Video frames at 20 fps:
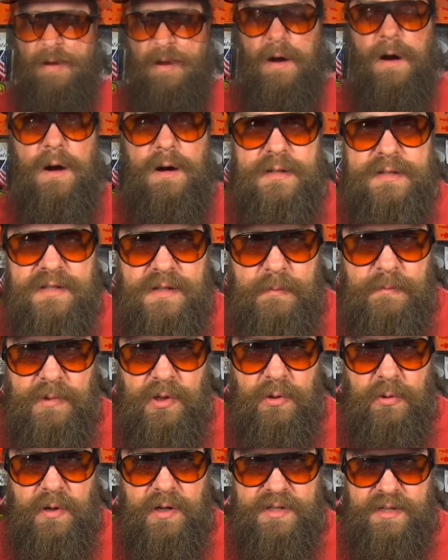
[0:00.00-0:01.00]
Awesome
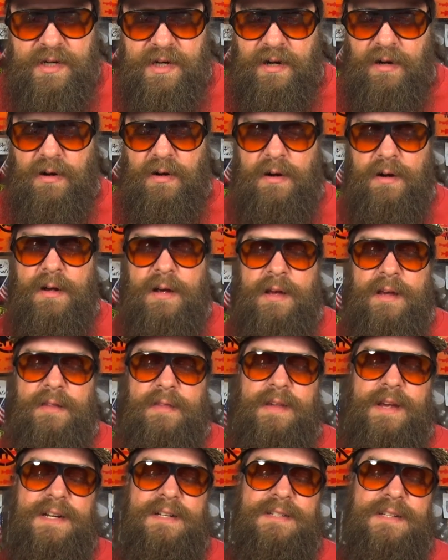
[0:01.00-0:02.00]
lures here.
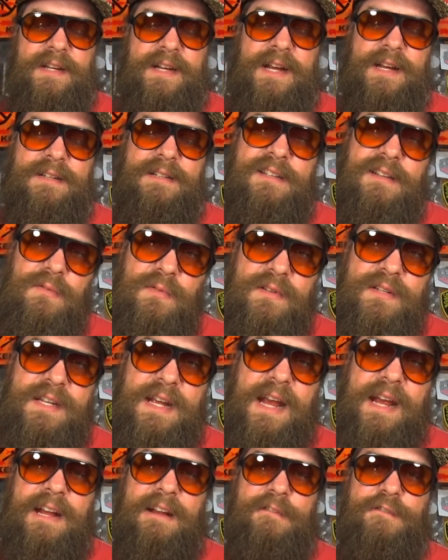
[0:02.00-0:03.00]
Thanks again to
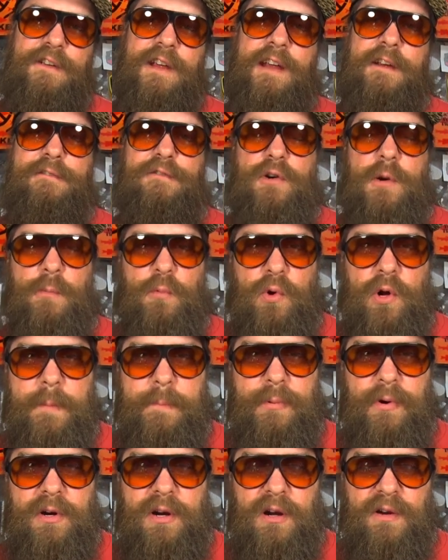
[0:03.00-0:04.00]
Davey from
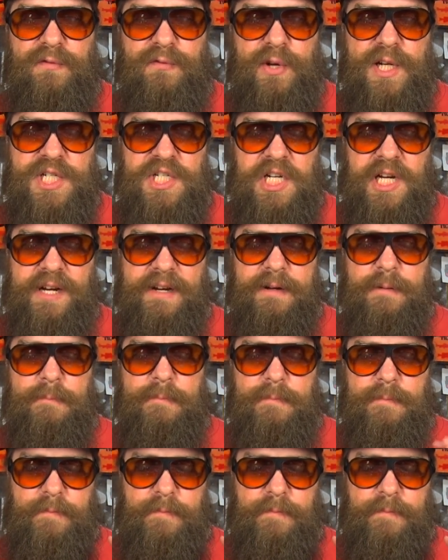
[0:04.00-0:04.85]
Woodbooger Fishing.